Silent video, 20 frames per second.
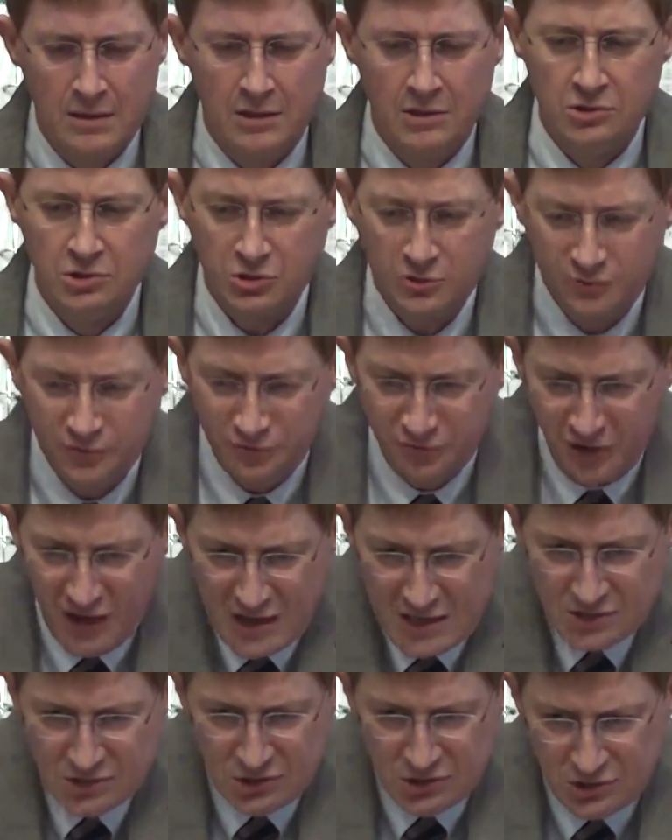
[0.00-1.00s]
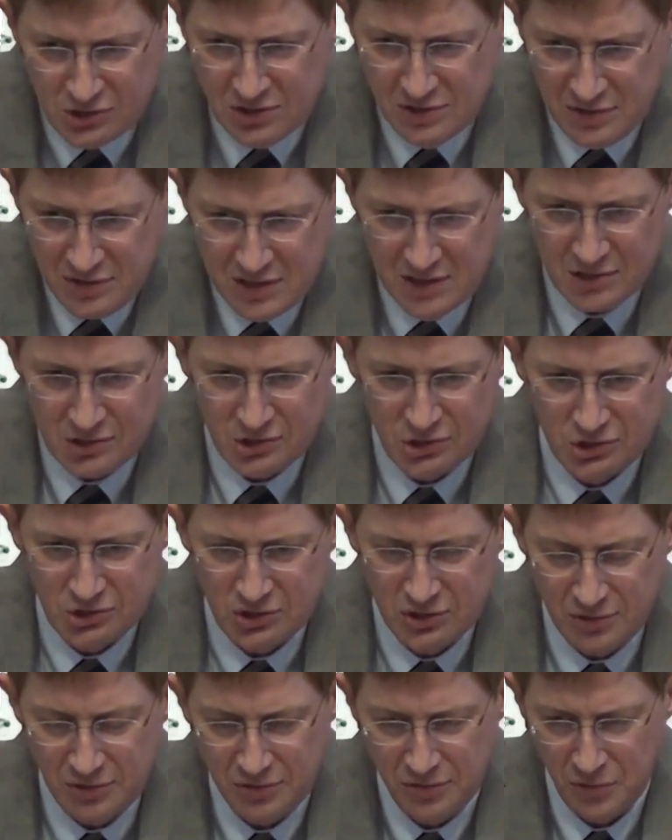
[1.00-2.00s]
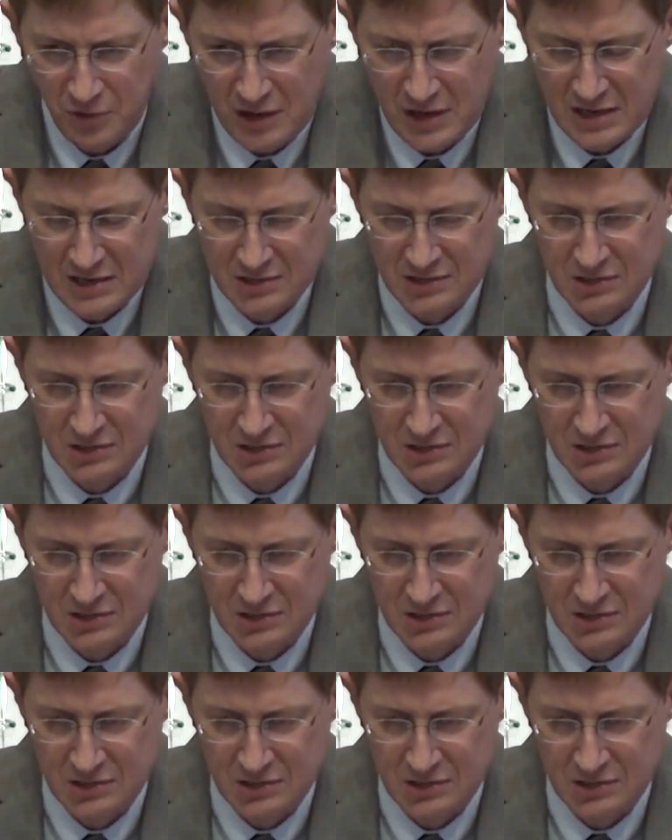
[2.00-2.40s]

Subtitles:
to face this threat